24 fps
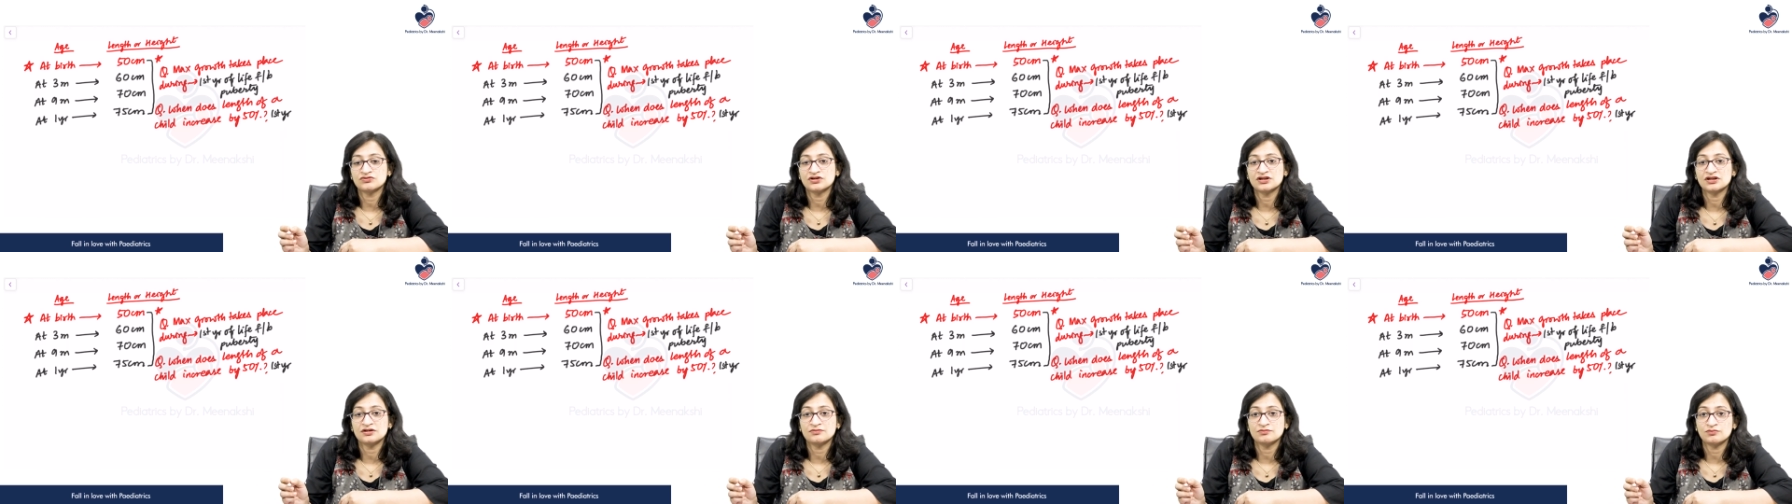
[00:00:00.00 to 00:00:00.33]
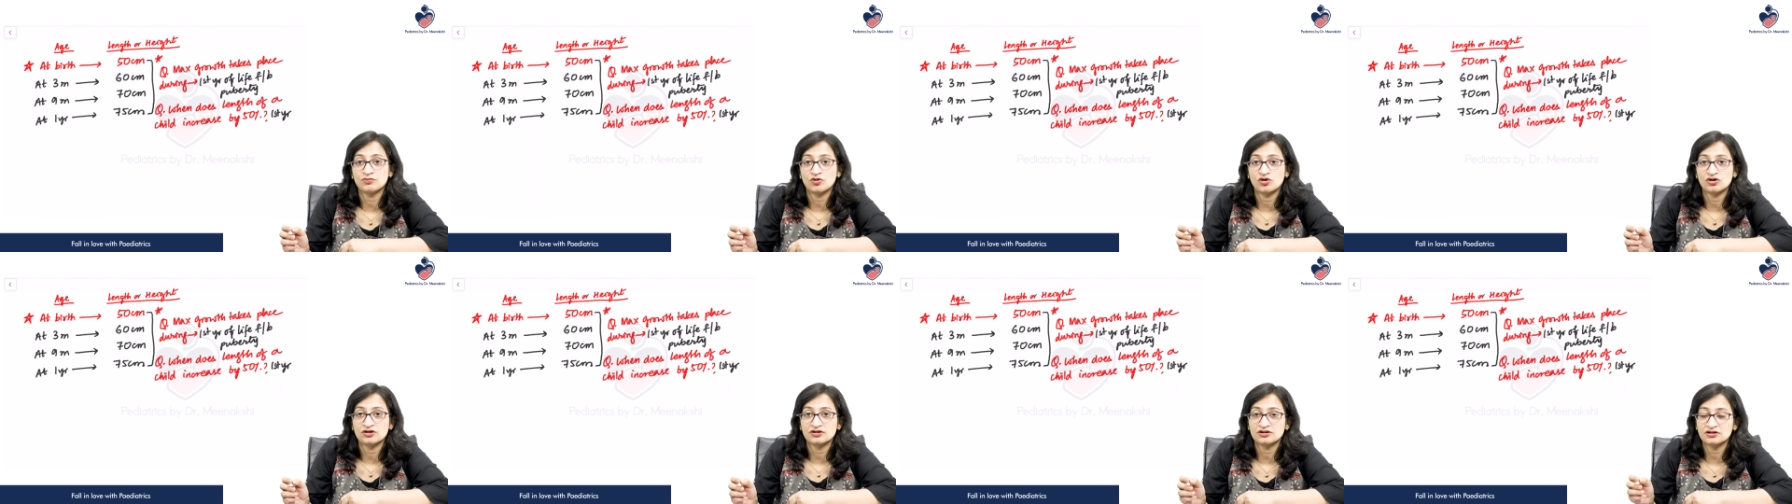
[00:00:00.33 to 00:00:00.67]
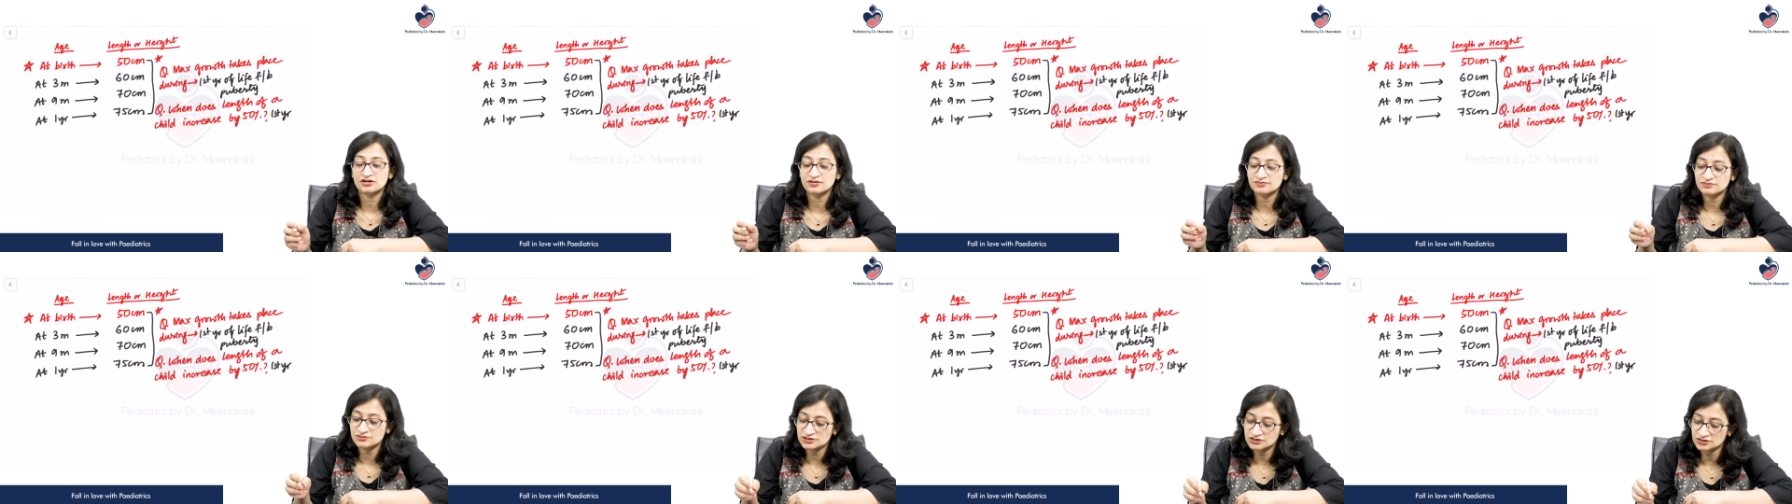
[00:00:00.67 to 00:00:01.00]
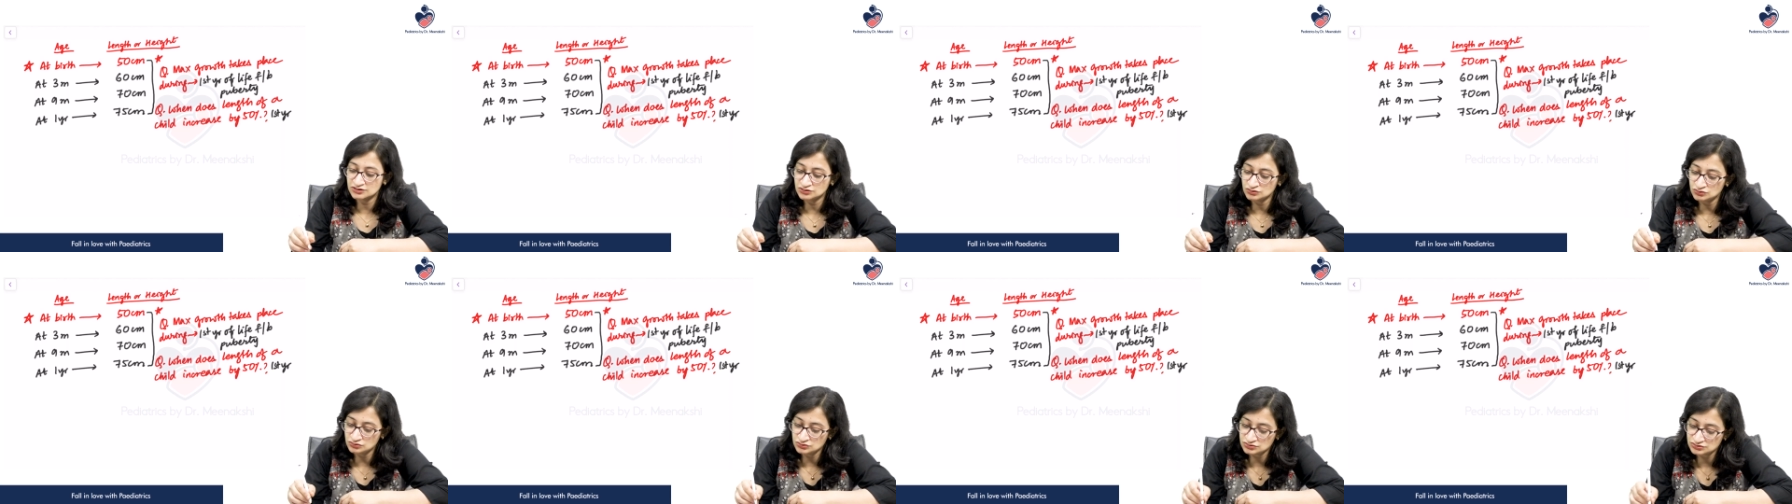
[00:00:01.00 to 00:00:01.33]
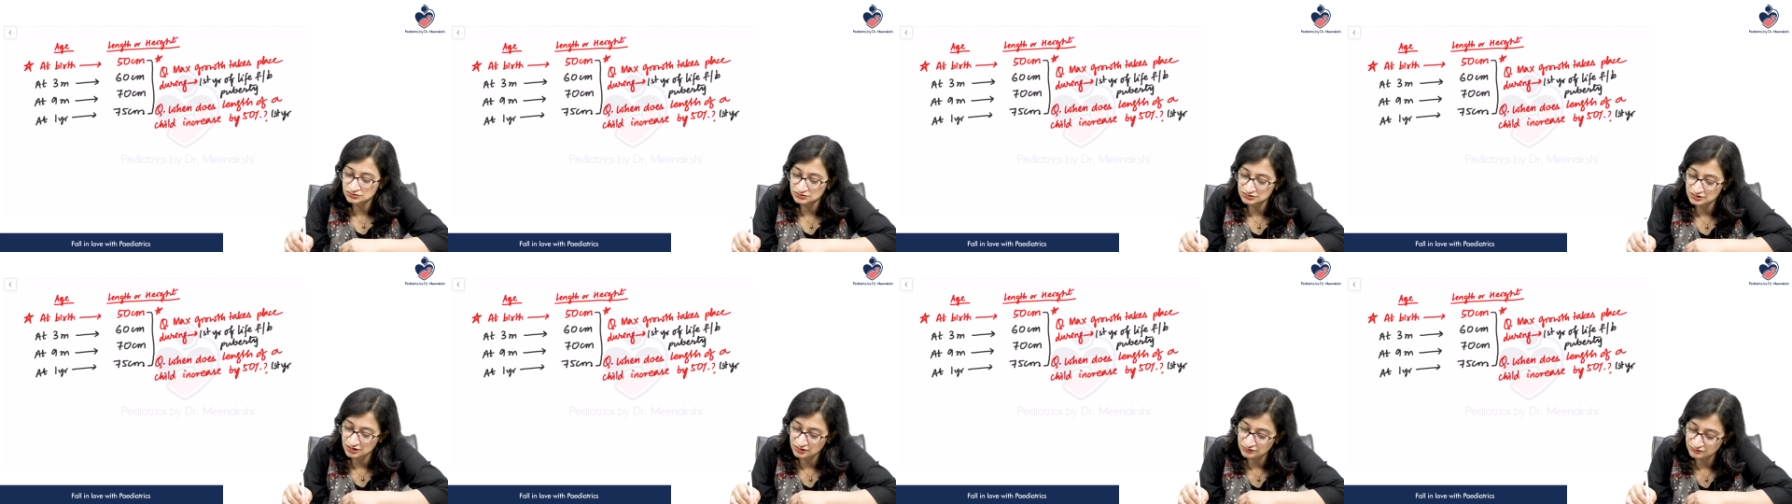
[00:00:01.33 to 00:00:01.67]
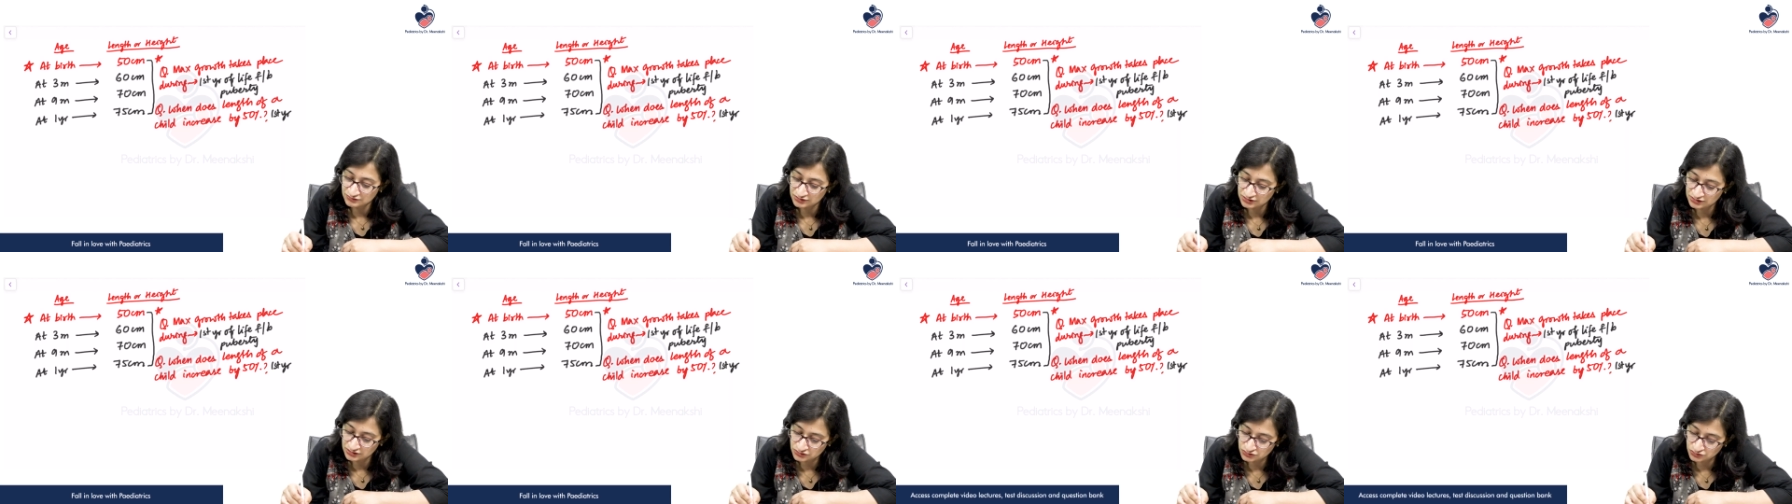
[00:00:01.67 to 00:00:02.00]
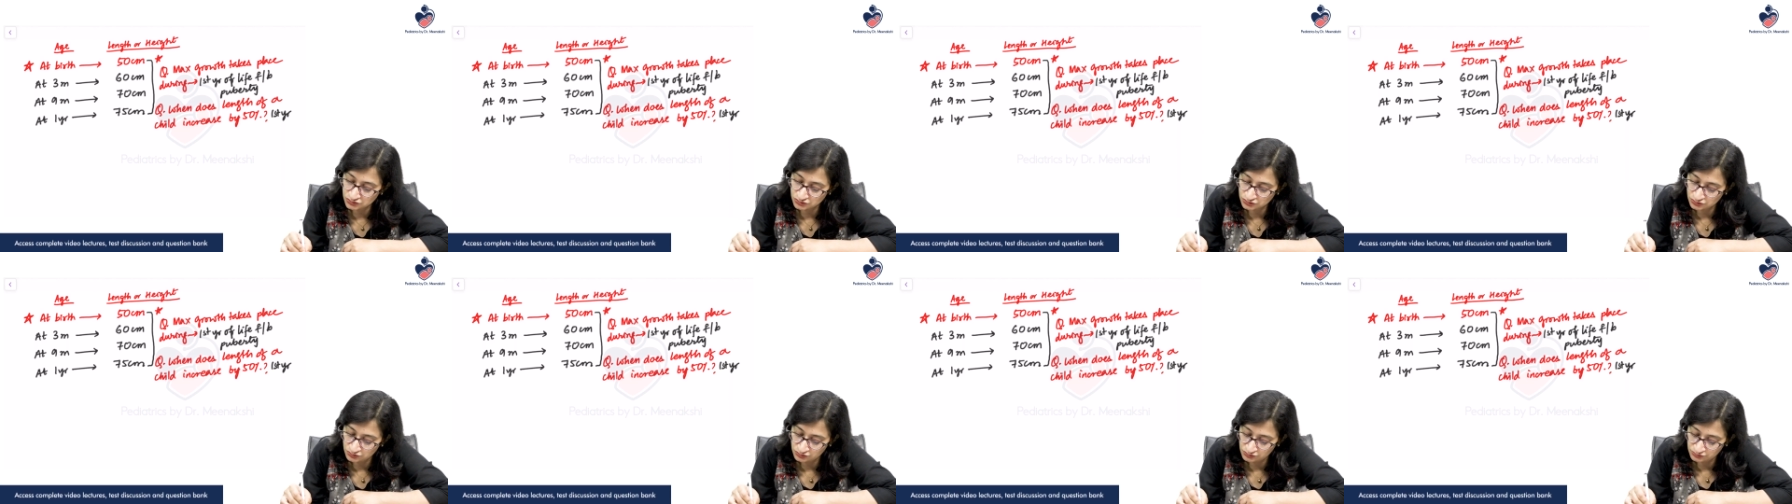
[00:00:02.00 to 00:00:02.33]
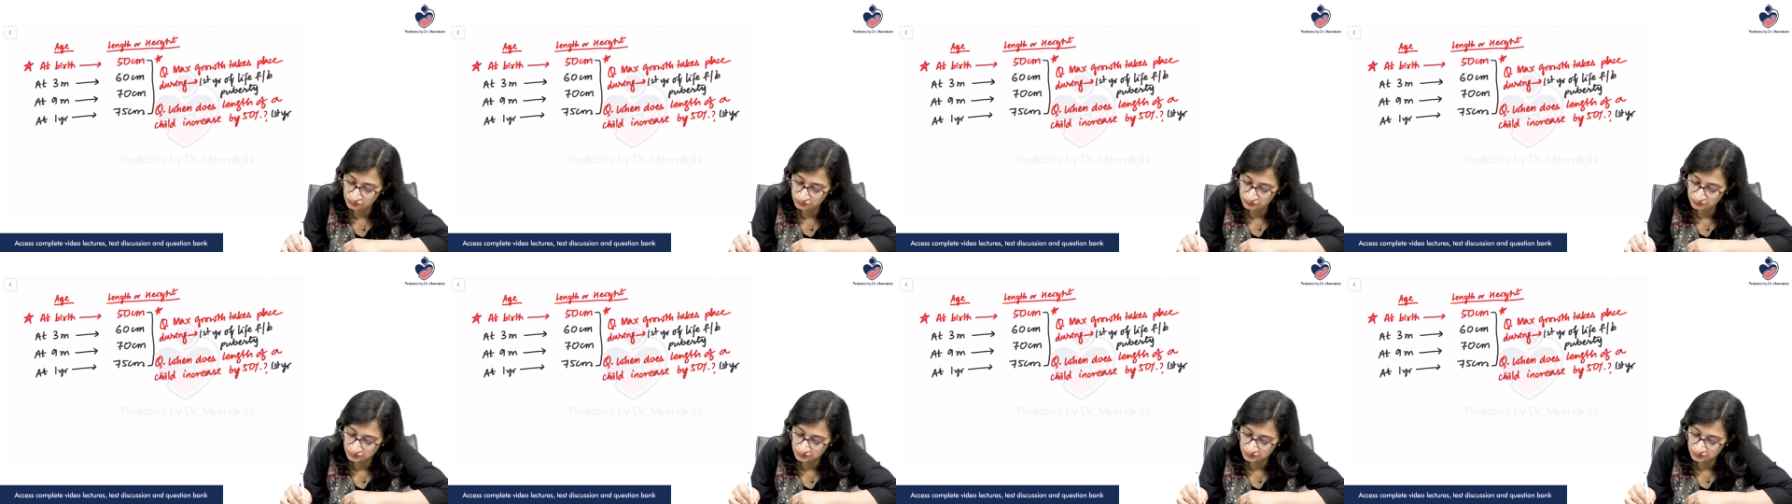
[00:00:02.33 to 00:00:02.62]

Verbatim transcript: very important MCQs that we need to know.